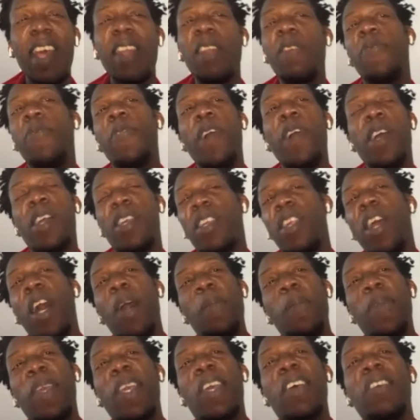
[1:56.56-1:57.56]
kind of fucked
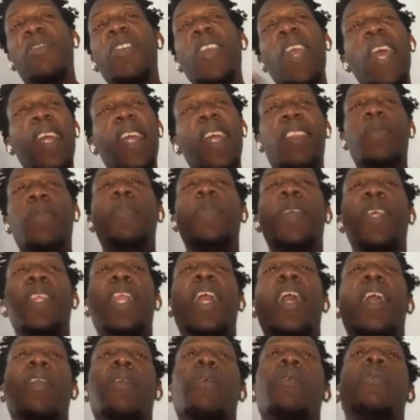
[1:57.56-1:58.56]
up, because you have to be
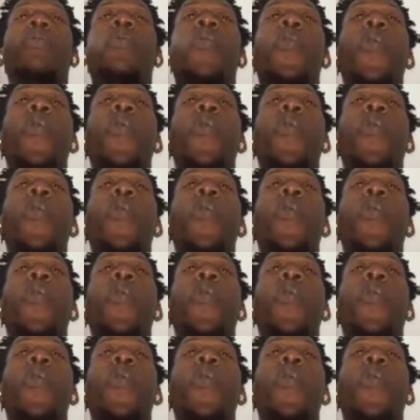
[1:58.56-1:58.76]
like,